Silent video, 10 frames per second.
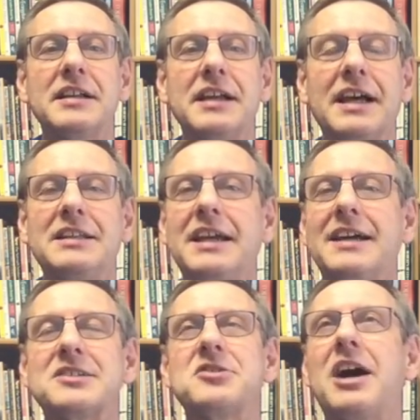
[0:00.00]
and yet
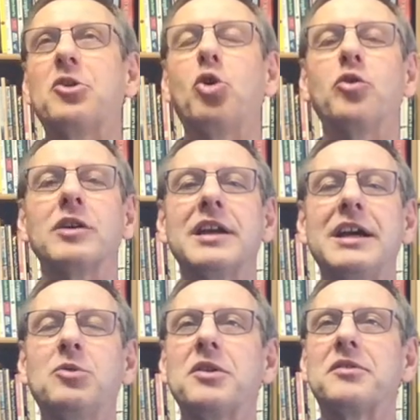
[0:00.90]
is not
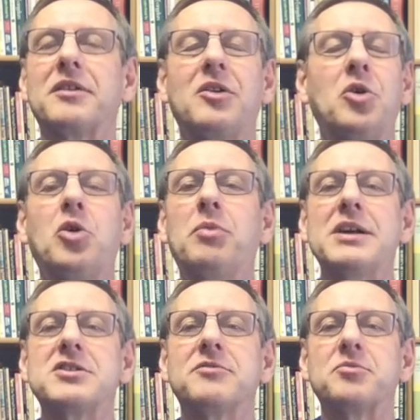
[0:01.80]
overlaid with a whole
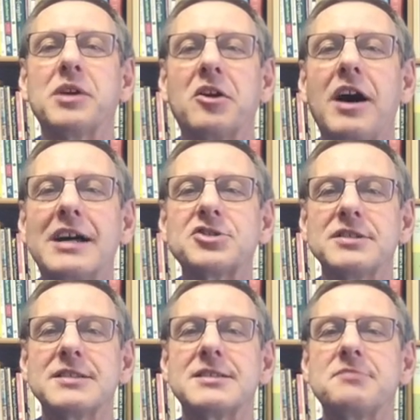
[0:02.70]
bunch of
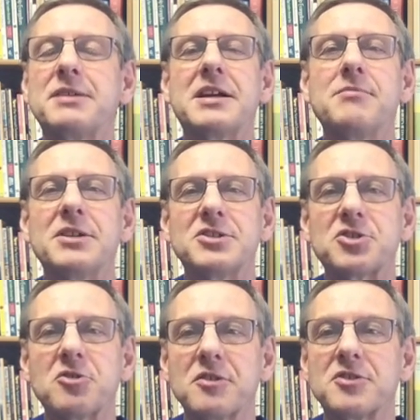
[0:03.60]
precautions that become a
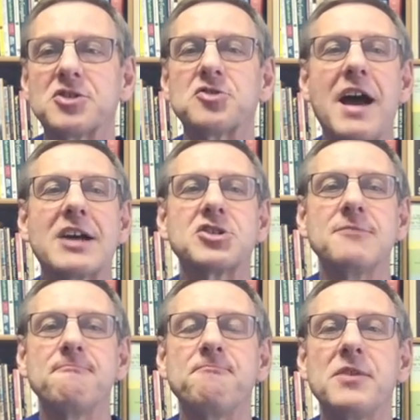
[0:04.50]
distraction?
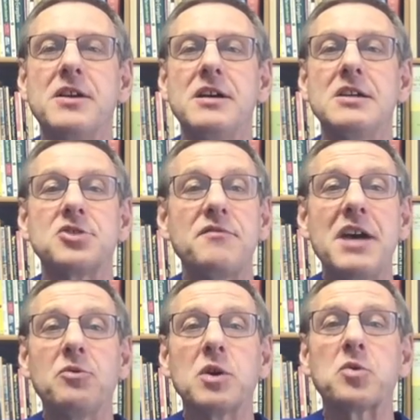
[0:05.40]
So I've
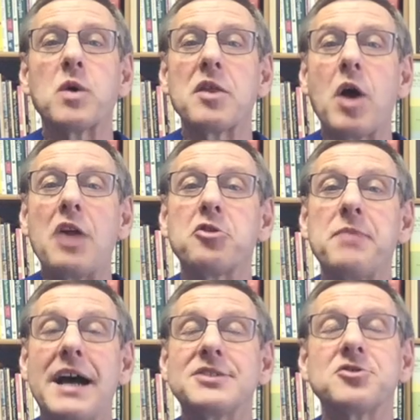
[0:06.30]
networked with other
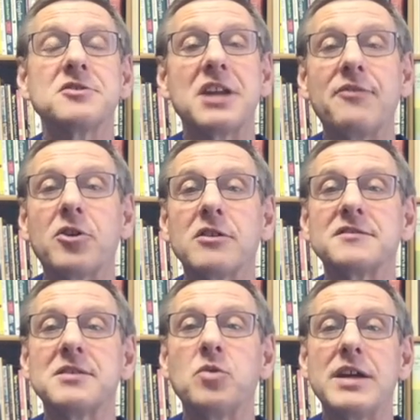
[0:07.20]
pastors and I've heard of
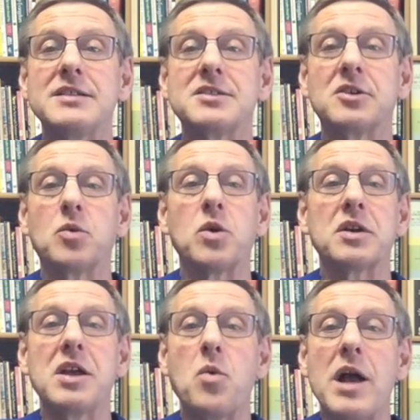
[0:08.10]
some ways that are
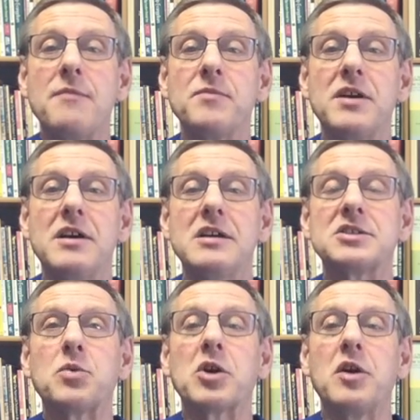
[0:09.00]
working well. So
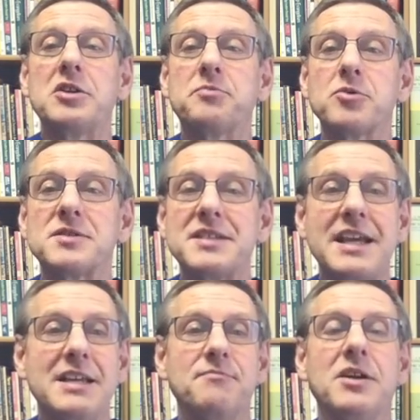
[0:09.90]
we're going to
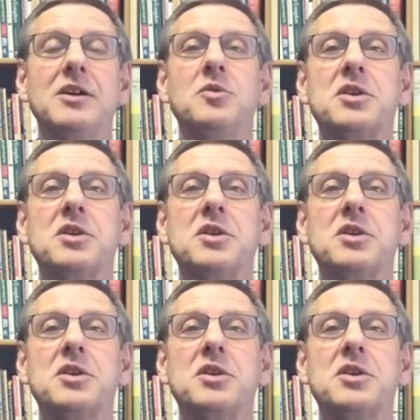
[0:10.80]
proceed with